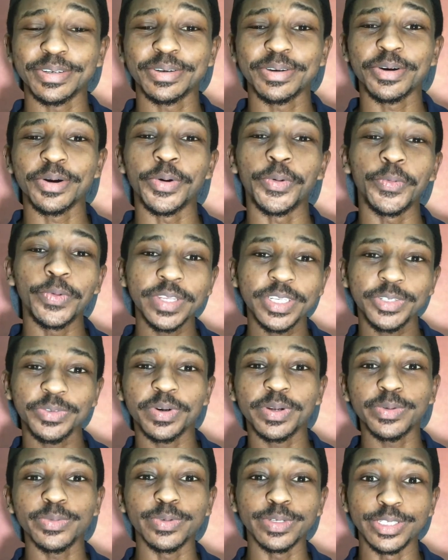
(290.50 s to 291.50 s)
you, which
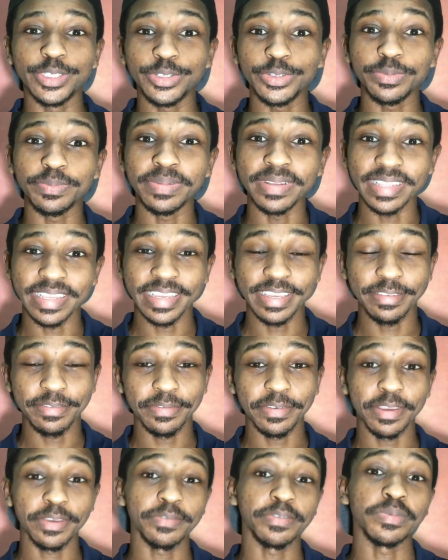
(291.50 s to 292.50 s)
one would you
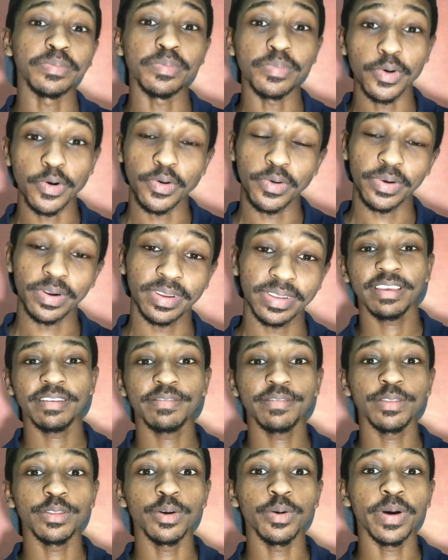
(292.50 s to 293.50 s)
believe even more?
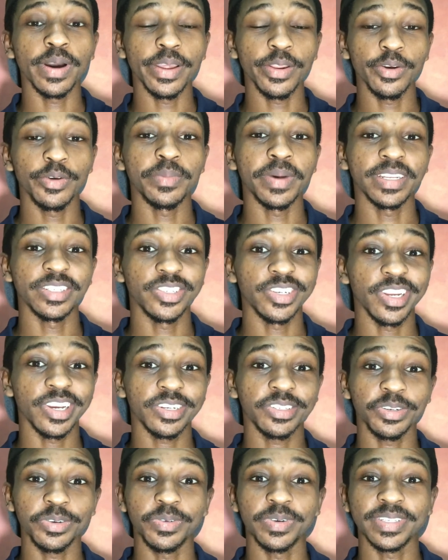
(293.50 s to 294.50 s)
Even though I know my
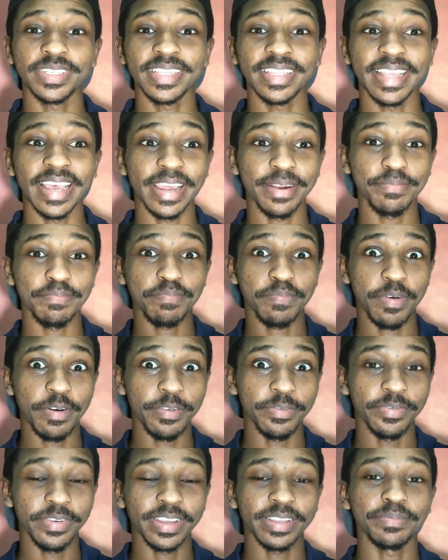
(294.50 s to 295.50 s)
introduction wasn't that
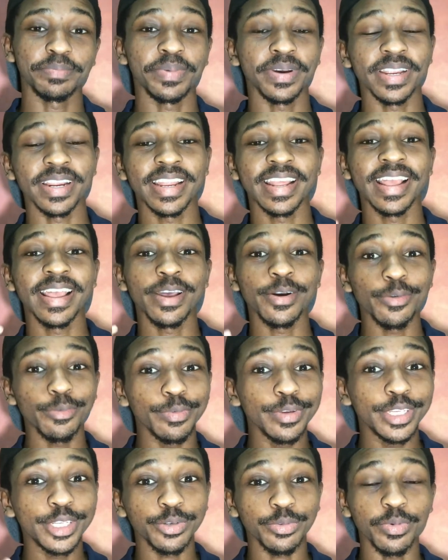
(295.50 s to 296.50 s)
perfect, but
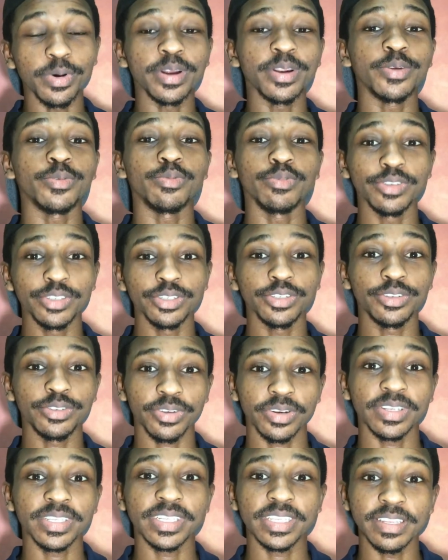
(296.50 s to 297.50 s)
which one would you
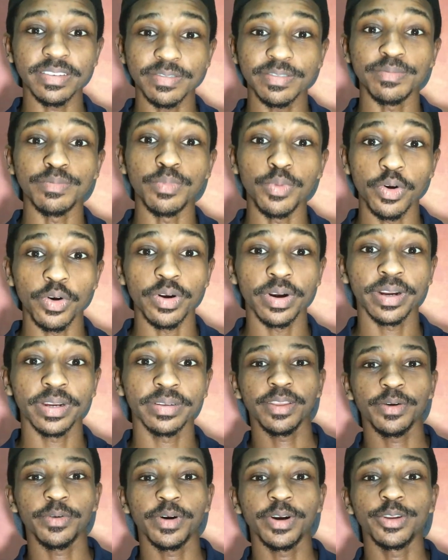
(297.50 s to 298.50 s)
trust even more?
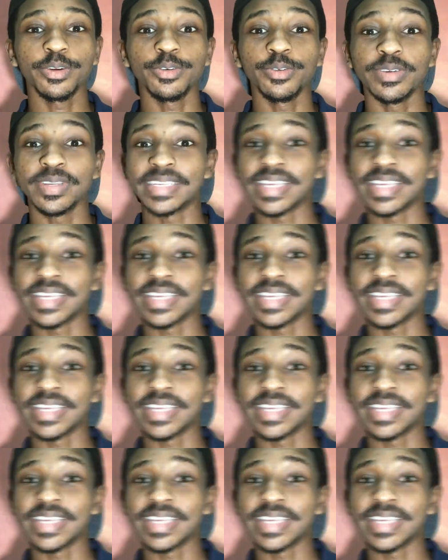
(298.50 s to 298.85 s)
The one who